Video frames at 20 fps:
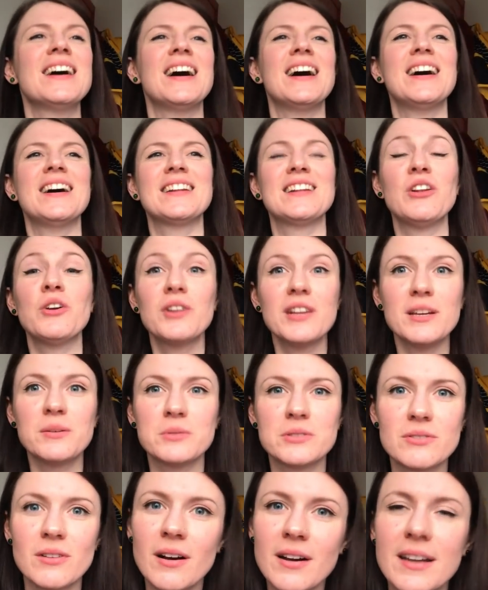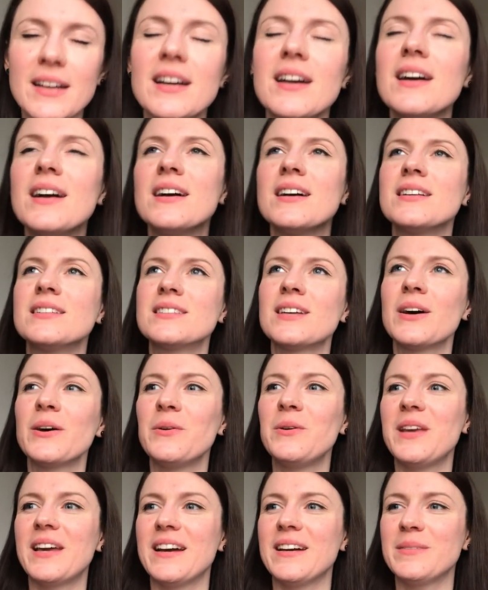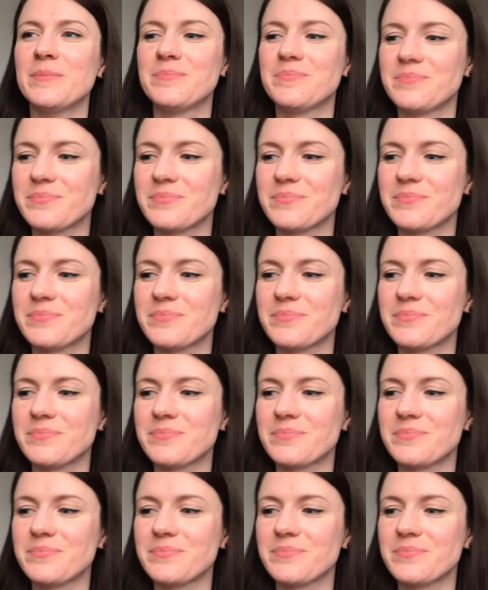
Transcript: And luckily it was right. So, yeah.